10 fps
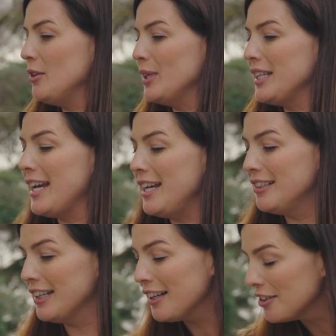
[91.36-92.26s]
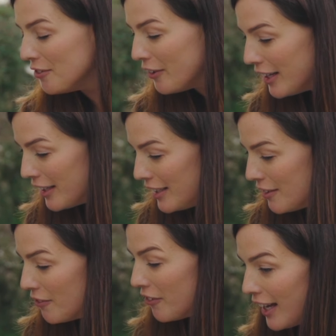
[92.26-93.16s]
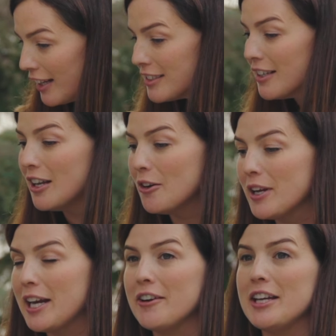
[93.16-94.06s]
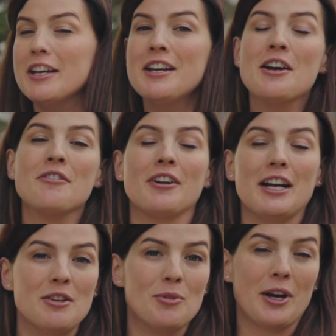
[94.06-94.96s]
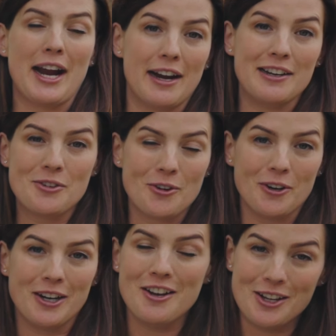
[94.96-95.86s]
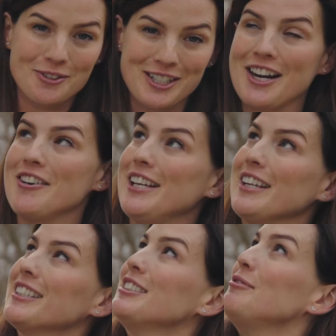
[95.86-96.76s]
you with a satisfyingly flat load area for any more hardcore load carrying.